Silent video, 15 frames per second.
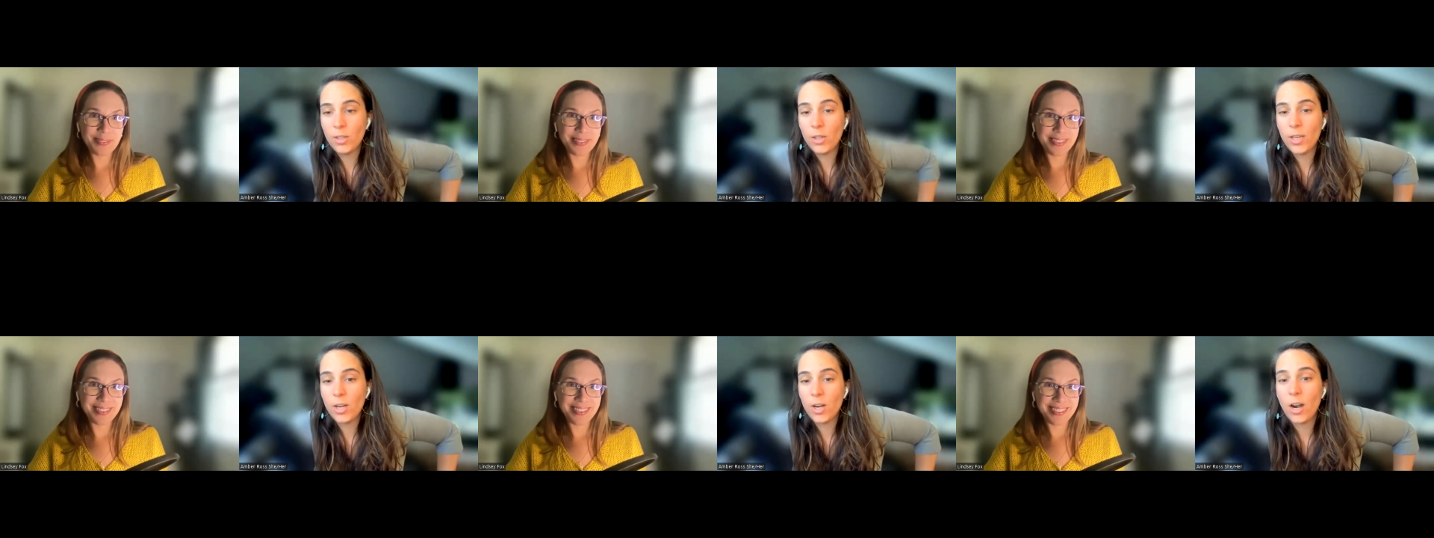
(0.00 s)

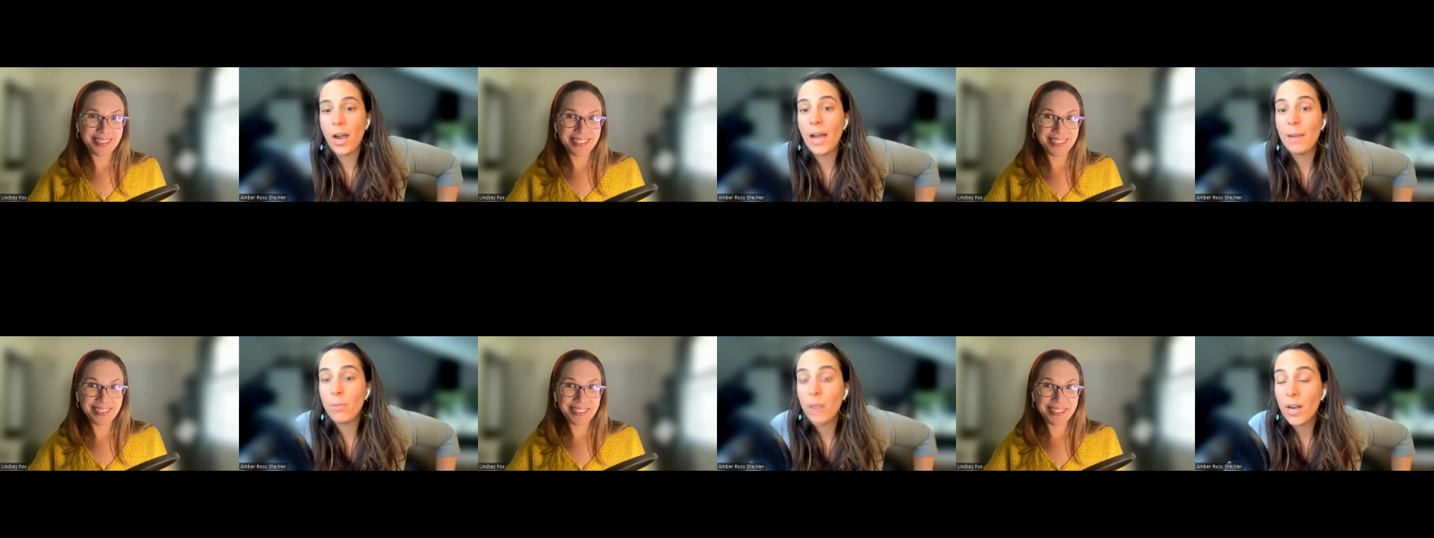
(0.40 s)
Speaker 1: look at our
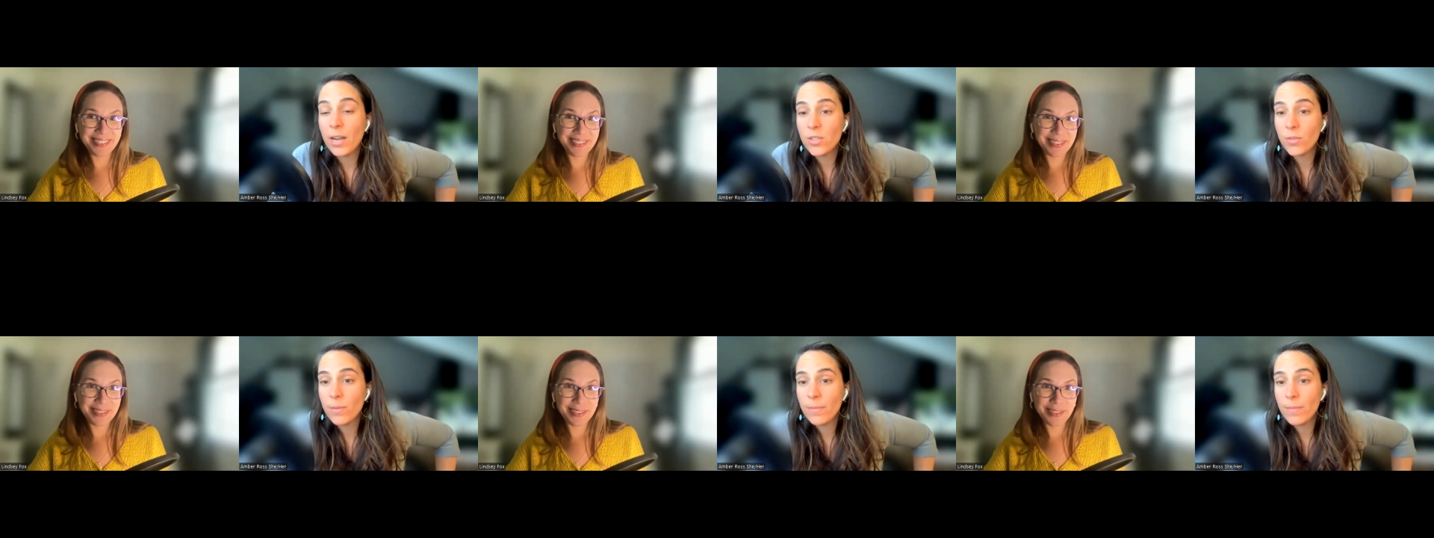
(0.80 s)

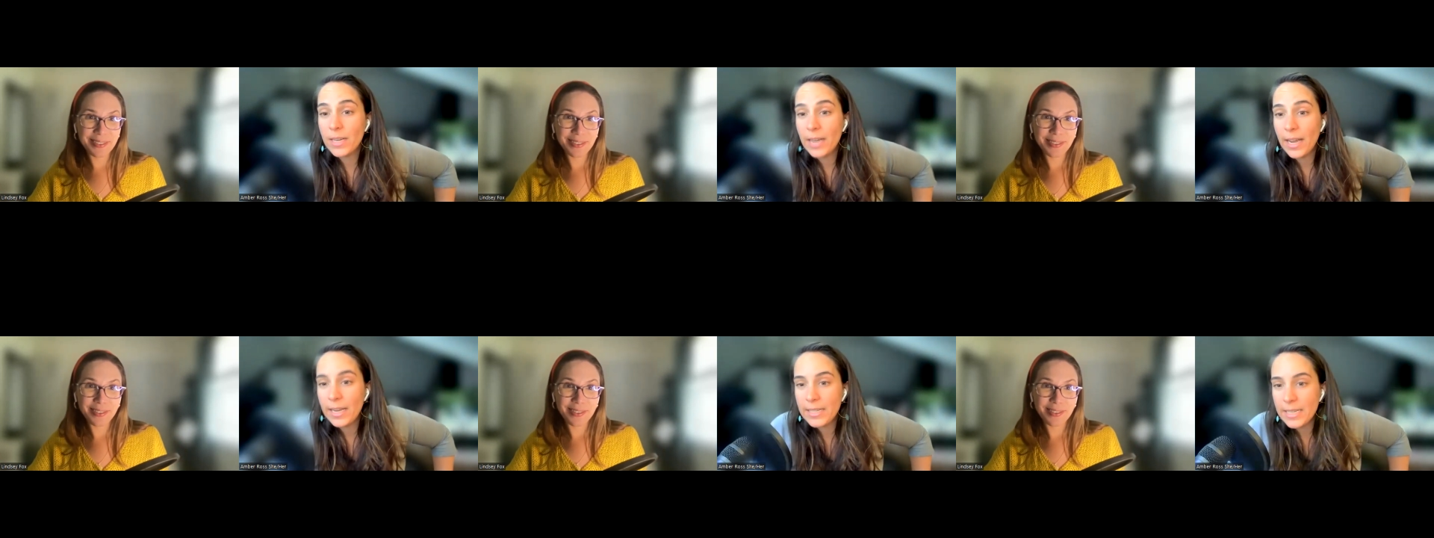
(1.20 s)
eyebrows from the
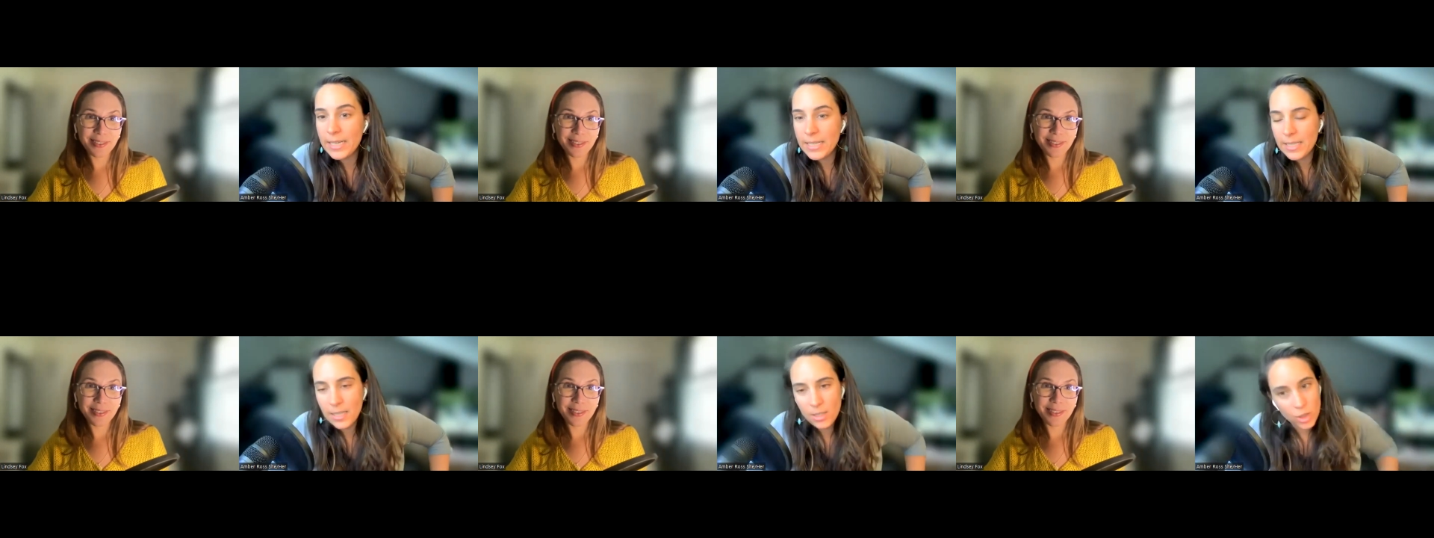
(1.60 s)
90s